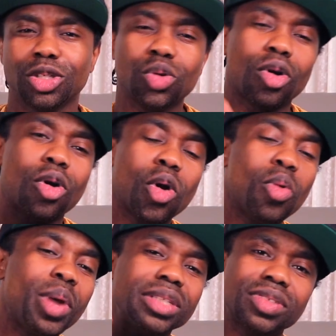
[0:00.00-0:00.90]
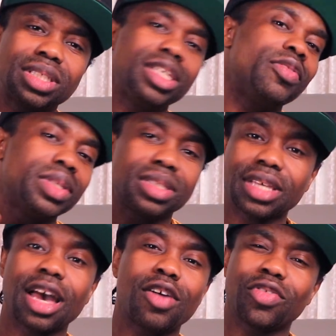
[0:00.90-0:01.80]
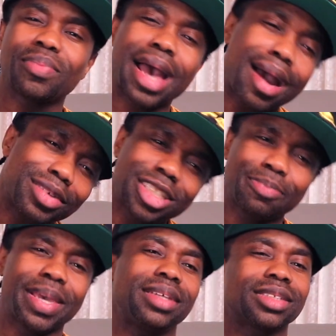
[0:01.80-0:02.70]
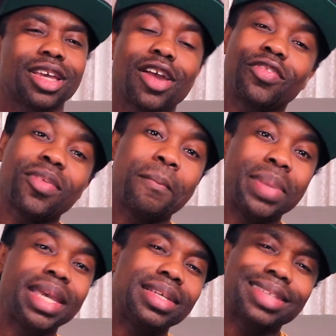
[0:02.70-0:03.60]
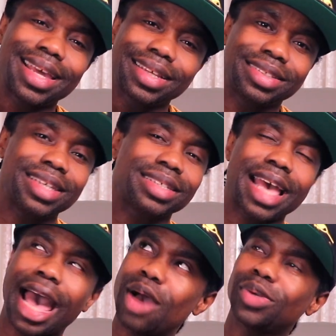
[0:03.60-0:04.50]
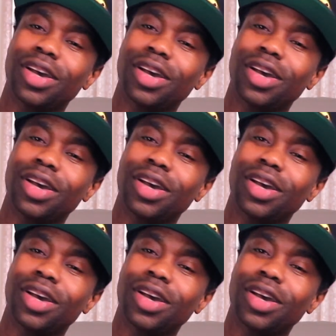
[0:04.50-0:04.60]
You are always receiving sound from outer space, from beings that exist out